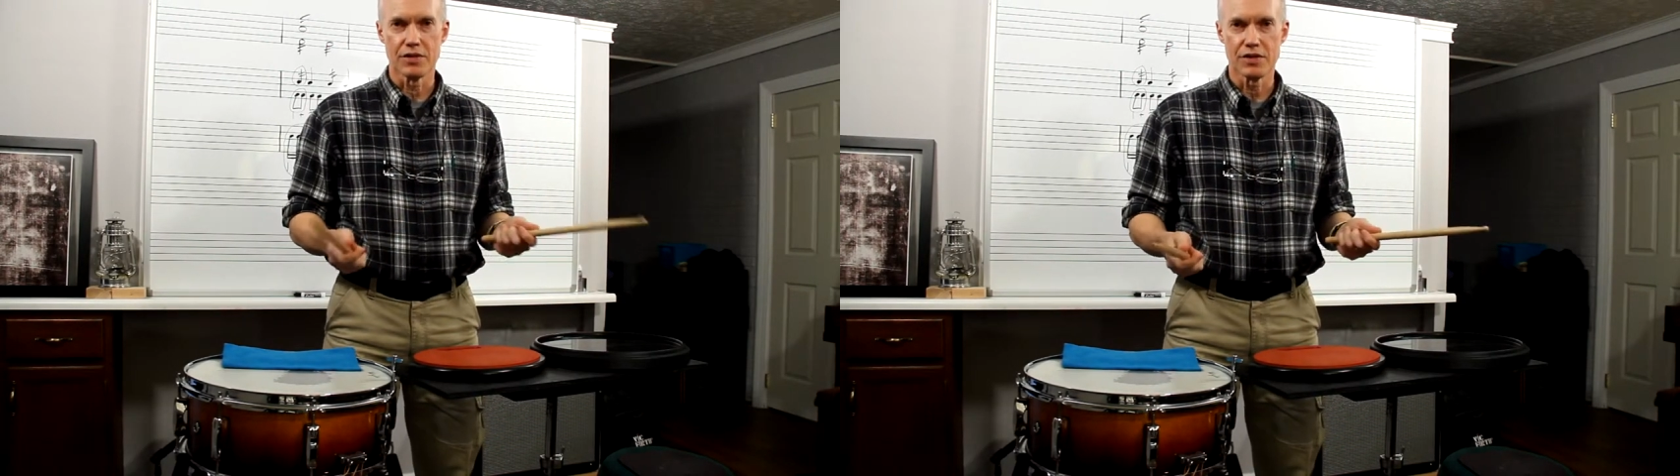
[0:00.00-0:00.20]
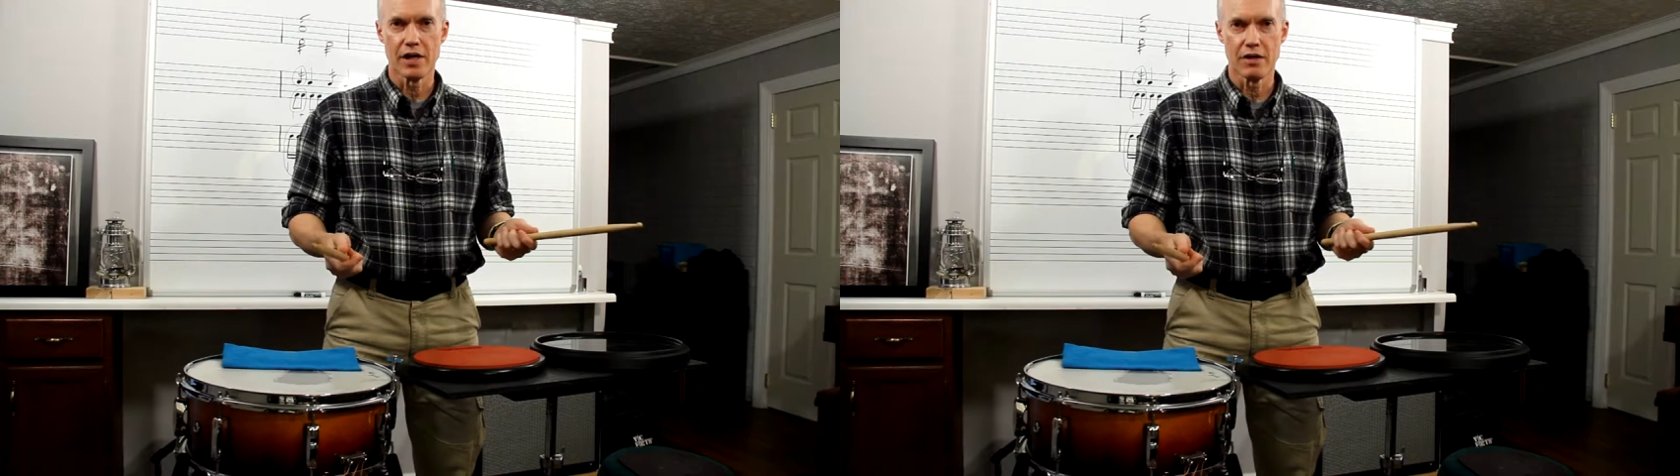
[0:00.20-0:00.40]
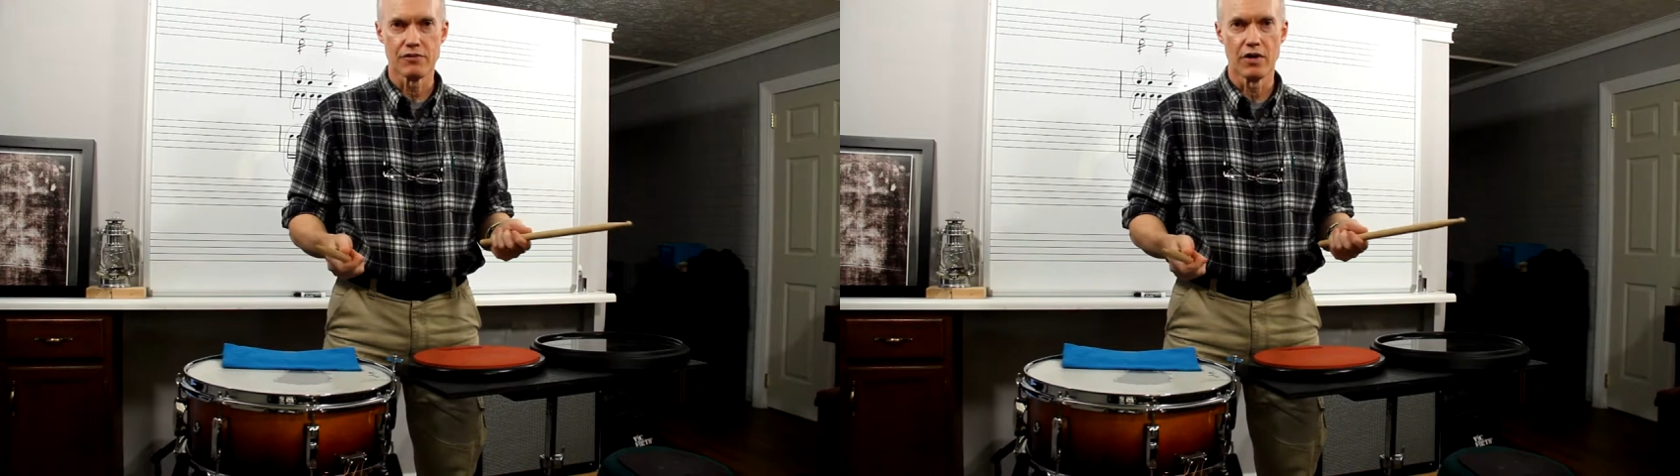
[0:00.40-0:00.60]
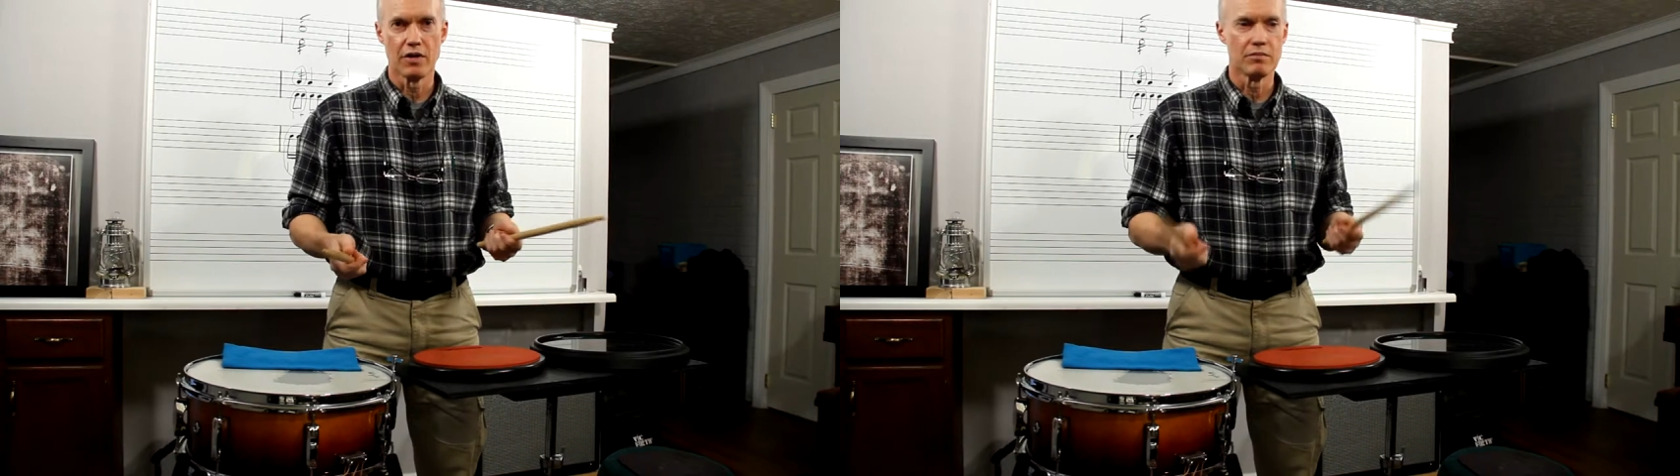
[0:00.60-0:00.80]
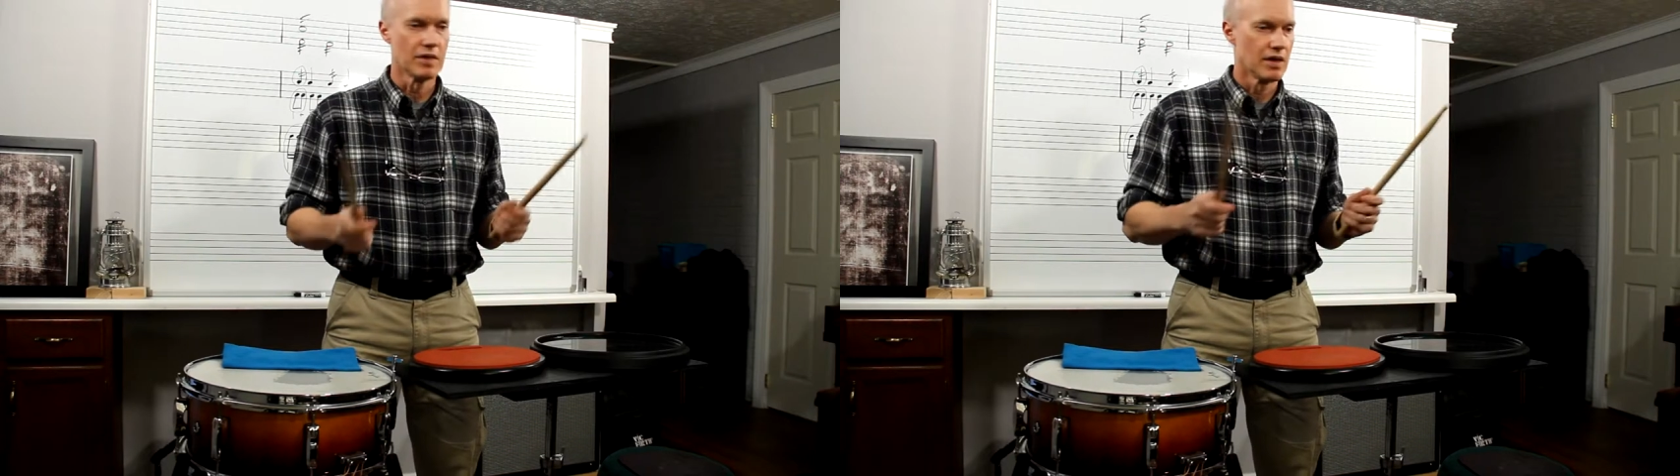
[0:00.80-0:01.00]
snare
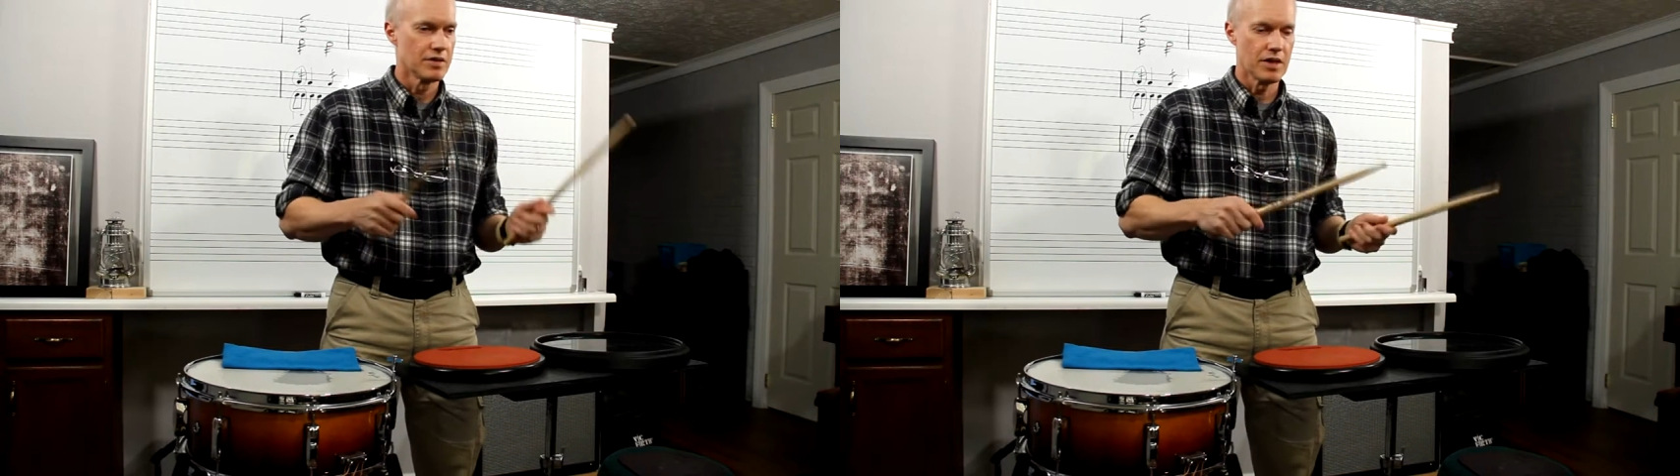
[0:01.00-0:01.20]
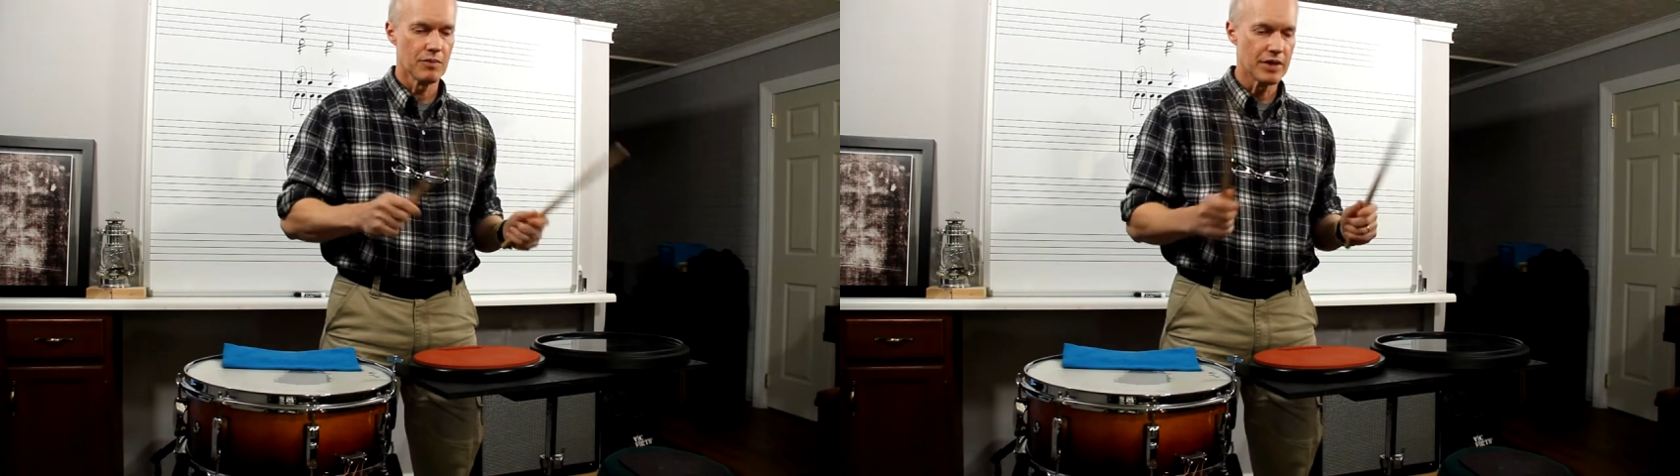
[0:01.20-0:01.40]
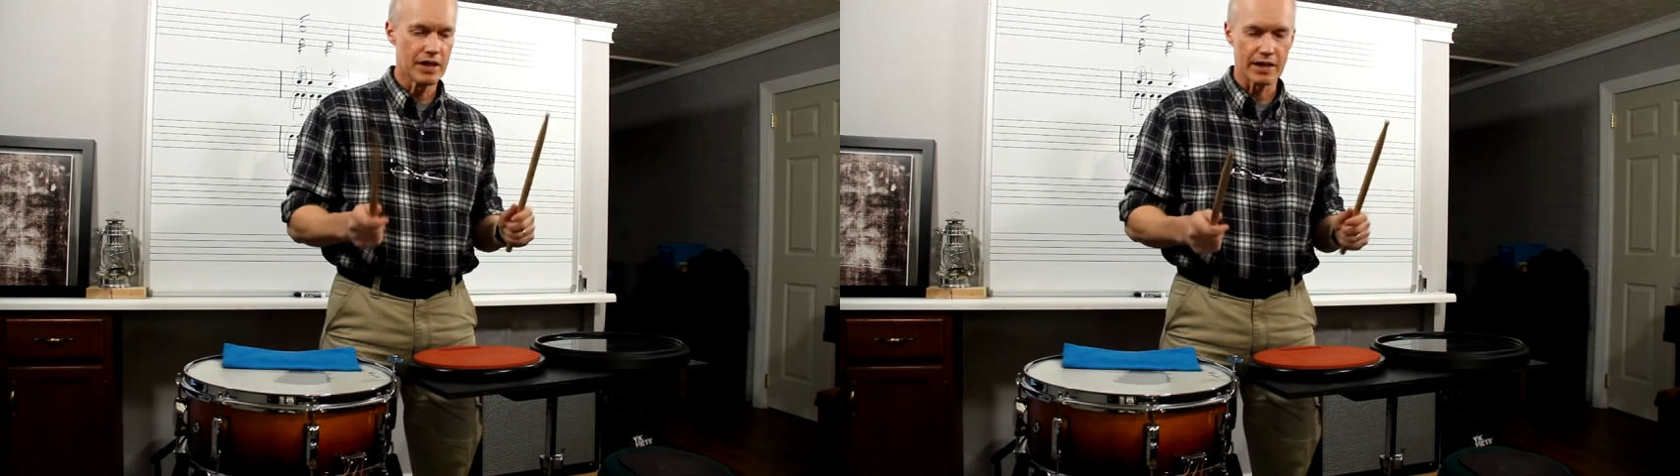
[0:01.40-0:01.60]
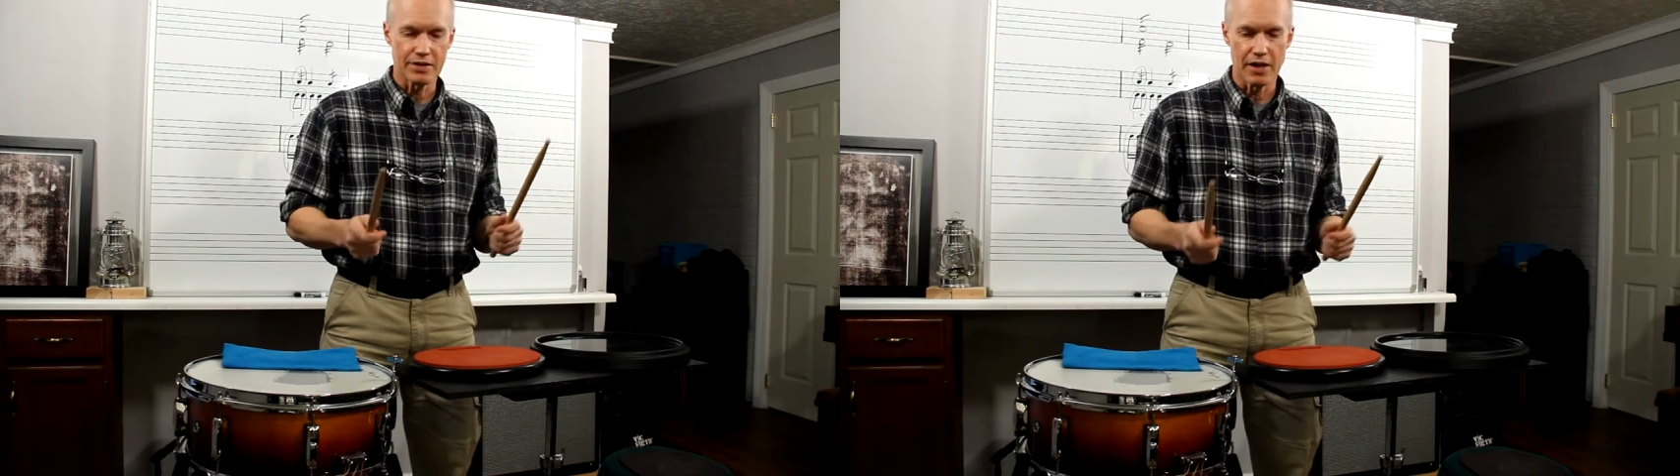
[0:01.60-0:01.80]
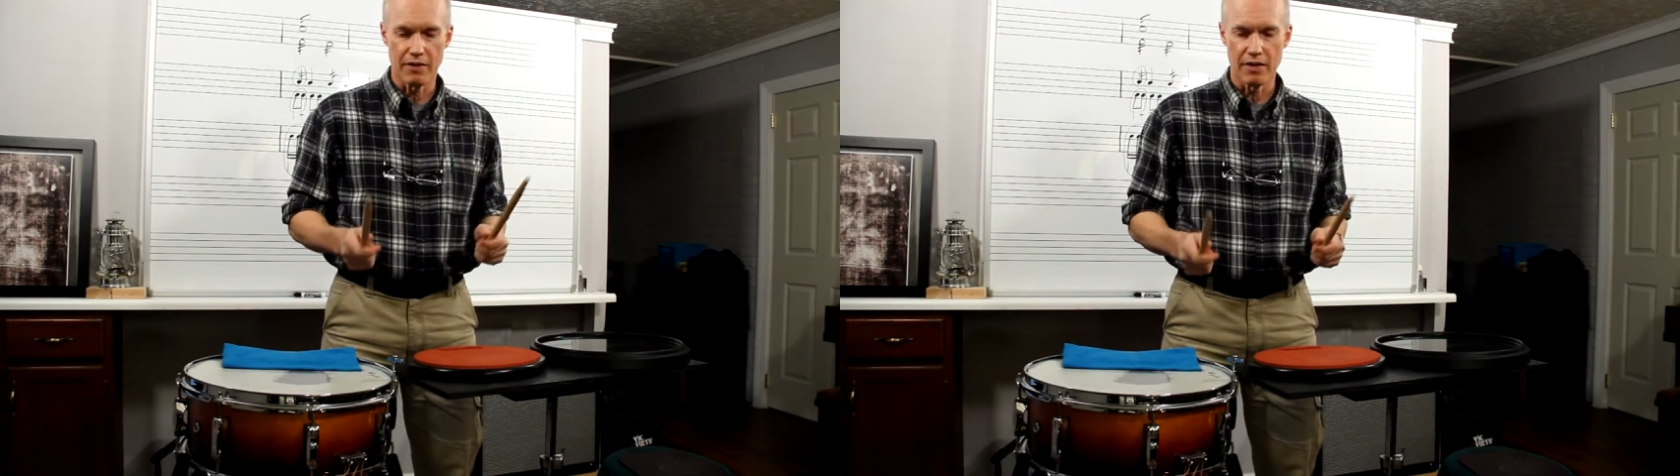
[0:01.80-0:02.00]
drum, timpani, and
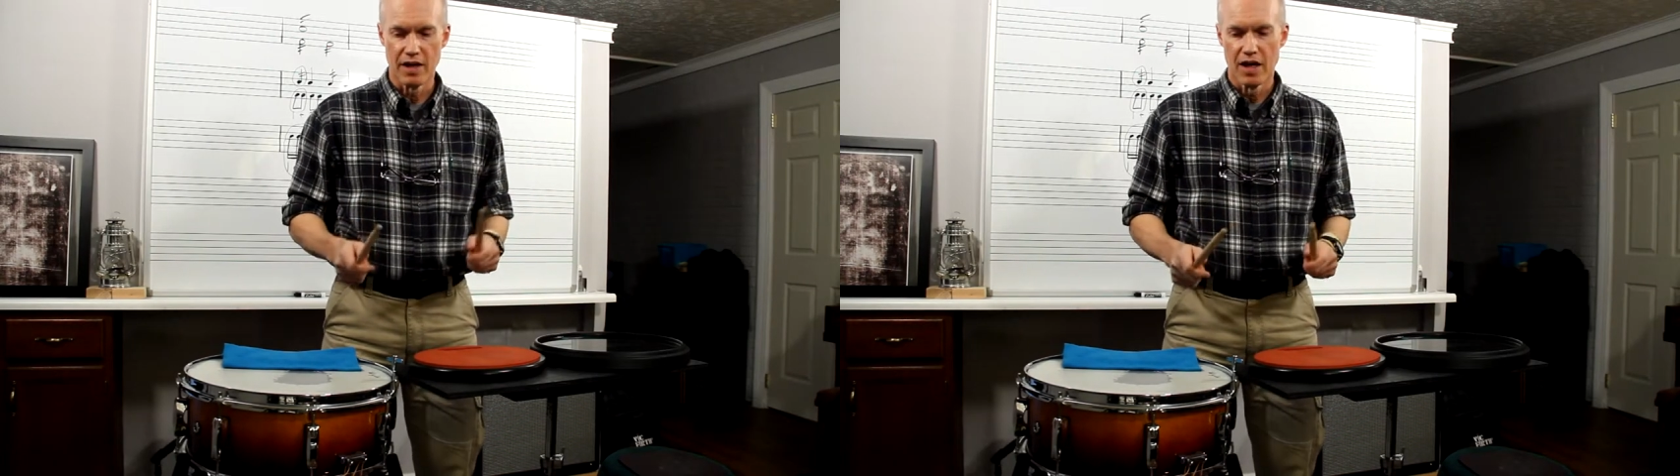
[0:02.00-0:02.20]
etc.